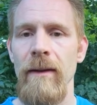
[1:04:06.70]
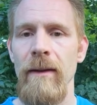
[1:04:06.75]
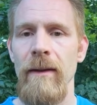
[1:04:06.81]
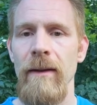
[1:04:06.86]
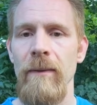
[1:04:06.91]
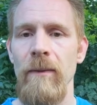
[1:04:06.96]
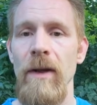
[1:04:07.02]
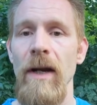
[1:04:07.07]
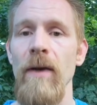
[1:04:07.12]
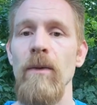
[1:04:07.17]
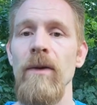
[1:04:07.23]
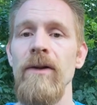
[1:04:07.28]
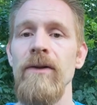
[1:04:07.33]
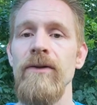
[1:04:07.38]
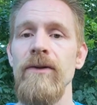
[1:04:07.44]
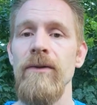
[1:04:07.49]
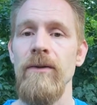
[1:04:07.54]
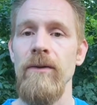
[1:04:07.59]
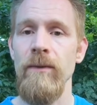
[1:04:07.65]
But I will
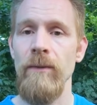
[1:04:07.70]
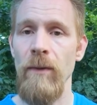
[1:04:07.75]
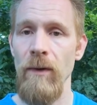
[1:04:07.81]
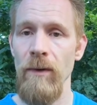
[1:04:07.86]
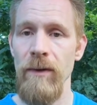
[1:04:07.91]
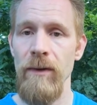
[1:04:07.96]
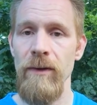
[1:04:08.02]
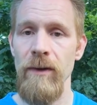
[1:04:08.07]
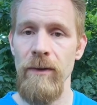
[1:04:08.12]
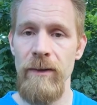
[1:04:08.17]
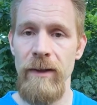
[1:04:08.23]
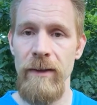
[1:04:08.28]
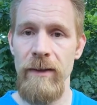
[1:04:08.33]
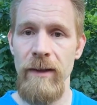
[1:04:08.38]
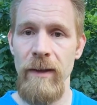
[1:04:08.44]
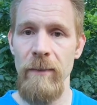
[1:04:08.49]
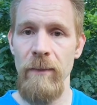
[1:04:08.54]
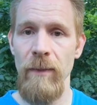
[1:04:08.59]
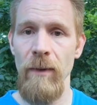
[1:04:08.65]
do both of those at
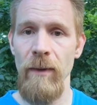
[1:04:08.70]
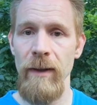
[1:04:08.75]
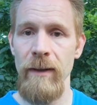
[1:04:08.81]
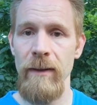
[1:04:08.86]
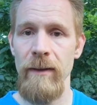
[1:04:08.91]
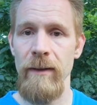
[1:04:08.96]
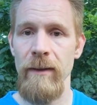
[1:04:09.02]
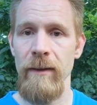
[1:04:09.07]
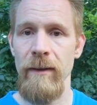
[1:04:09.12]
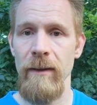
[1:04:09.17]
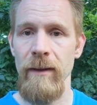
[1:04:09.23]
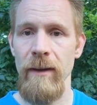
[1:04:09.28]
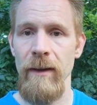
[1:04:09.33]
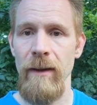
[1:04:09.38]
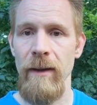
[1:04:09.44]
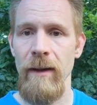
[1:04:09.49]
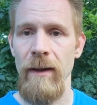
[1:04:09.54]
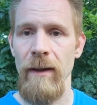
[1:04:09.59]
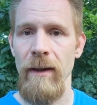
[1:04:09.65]
some point.
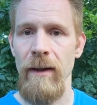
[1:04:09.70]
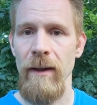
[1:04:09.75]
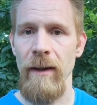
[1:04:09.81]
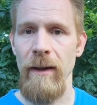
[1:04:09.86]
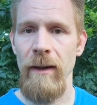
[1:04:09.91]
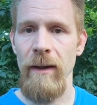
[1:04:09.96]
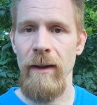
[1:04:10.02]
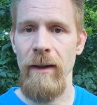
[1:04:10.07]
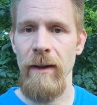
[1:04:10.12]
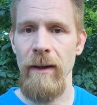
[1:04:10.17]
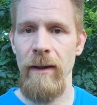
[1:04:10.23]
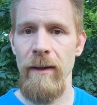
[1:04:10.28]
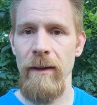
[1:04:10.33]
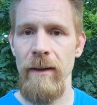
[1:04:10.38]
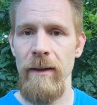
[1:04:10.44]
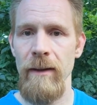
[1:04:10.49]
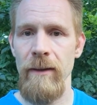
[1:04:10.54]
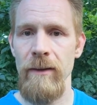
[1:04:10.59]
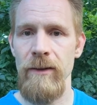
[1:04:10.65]

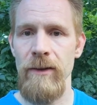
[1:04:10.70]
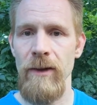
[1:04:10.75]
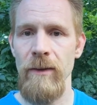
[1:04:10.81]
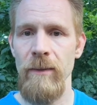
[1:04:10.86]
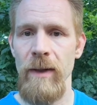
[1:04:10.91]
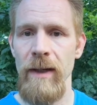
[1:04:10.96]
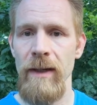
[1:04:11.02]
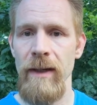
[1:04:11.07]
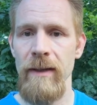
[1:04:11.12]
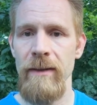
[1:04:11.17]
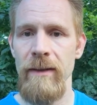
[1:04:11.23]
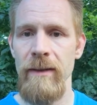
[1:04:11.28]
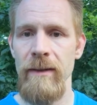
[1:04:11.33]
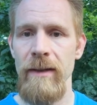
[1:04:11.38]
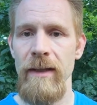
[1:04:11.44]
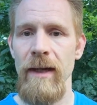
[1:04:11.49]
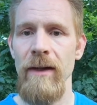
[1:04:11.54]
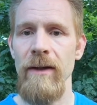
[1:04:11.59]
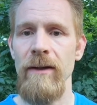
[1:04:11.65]
And Jeremiah Nut says,
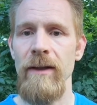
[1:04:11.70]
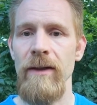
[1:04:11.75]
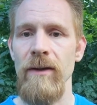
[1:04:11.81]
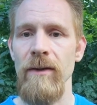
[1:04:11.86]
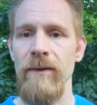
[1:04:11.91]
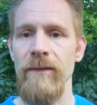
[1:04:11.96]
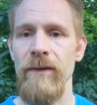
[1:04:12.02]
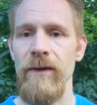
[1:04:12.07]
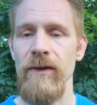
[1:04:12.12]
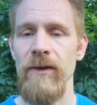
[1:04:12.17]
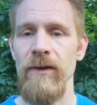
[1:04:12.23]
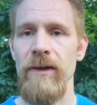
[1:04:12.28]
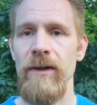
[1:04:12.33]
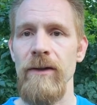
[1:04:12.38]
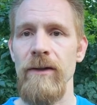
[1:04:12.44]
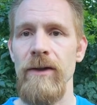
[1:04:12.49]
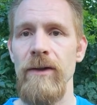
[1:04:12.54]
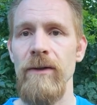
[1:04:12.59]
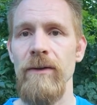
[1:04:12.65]
the ugly goldfish are
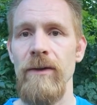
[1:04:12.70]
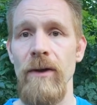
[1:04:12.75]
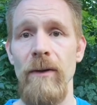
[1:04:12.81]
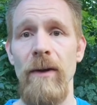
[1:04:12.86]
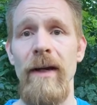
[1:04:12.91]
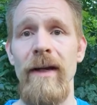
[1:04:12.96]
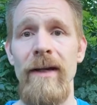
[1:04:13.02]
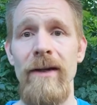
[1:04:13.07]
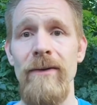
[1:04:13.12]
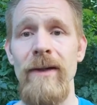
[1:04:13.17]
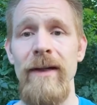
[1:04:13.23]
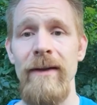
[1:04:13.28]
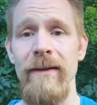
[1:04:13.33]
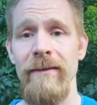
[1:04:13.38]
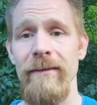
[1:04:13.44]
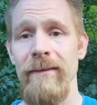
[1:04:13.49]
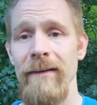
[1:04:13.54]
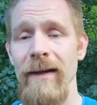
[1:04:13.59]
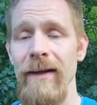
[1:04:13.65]
still cute though. I agree.
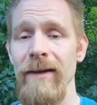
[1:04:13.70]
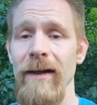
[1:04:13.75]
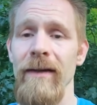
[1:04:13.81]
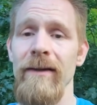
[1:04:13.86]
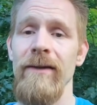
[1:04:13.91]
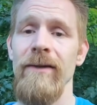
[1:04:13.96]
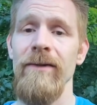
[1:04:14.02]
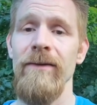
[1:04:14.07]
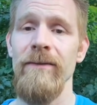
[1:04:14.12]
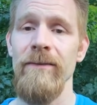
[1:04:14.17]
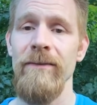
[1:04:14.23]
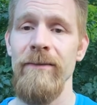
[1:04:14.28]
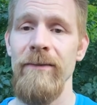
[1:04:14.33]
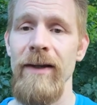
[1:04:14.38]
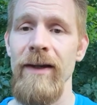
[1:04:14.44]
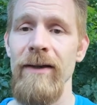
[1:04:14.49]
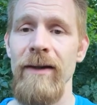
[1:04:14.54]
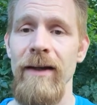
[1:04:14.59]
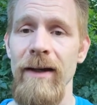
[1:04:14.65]
I do.
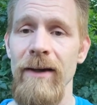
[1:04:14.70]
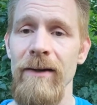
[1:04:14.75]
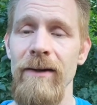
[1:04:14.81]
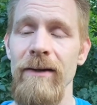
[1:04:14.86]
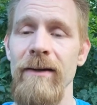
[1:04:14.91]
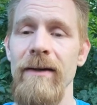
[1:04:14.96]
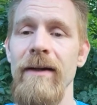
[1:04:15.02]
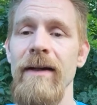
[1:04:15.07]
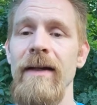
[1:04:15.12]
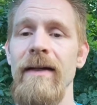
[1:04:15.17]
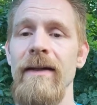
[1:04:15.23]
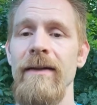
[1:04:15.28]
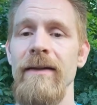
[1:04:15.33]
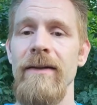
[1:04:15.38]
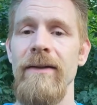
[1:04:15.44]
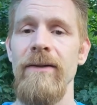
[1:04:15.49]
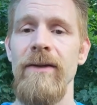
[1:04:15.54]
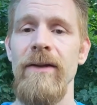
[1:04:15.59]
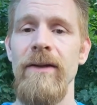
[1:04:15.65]
They are
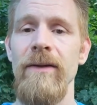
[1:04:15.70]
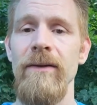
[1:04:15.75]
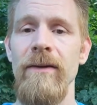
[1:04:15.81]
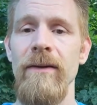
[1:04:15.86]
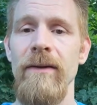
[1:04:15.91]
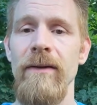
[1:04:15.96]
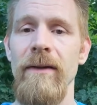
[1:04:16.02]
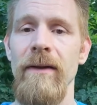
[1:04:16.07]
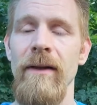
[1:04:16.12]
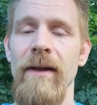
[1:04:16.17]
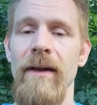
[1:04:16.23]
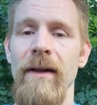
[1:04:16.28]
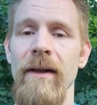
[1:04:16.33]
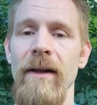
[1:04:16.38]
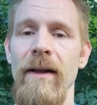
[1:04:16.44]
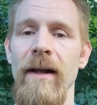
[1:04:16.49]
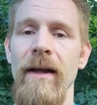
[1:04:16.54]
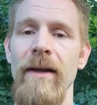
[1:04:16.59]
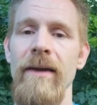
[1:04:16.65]
still cute.
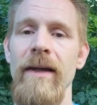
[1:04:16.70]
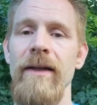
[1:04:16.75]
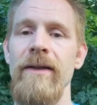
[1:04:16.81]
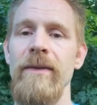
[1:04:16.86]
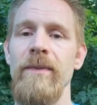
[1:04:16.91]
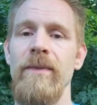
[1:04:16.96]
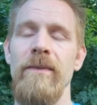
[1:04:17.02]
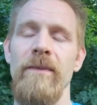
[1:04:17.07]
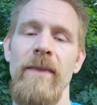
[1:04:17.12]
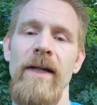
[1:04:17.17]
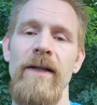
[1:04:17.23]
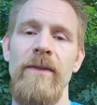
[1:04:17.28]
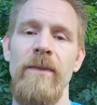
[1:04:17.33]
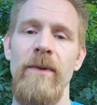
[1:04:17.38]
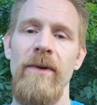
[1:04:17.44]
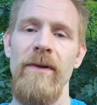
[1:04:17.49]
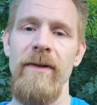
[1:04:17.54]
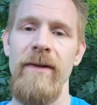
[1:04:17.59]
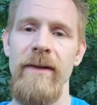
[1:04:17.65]
And that's
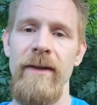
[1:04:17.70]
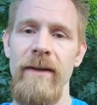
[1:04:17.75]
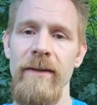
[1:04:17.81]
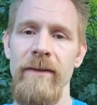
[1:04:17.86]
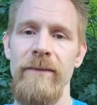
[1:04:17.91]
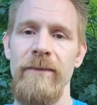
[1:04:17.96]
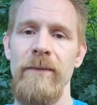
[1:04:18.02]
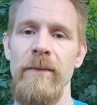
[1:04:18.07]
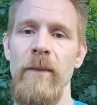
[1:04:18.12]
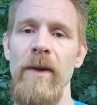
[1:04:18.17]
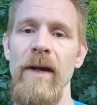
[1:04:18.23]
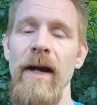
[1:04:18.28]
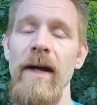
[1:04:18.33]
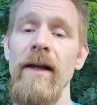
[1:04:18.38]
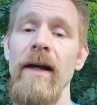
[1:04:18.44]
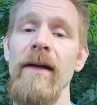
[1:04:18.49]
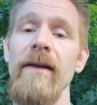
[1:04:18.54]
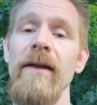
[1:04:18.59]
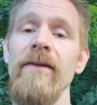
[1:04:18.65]
part of the deal. But
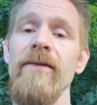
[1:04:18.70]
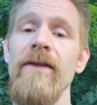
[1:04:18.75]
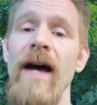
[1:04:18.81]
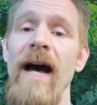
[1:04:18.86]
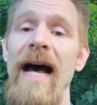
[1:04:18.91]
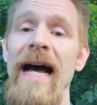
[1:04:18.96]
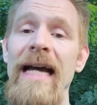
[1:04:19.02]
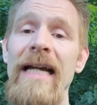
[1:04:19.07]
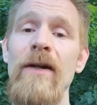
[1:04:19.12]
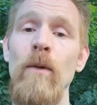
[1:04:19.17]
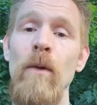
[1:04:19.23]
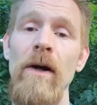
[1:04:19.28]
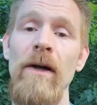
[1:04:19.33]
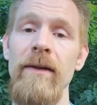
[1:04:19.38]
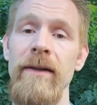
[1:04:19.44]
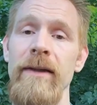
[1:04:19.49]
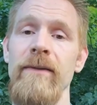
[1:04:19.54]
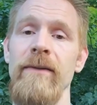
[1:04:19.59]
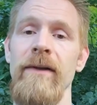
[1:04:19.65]
I love the high
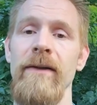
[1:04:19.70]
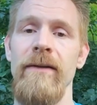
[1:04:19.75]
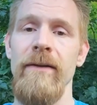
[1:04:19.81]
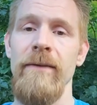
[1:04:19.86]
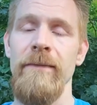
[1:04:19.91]
quality ones,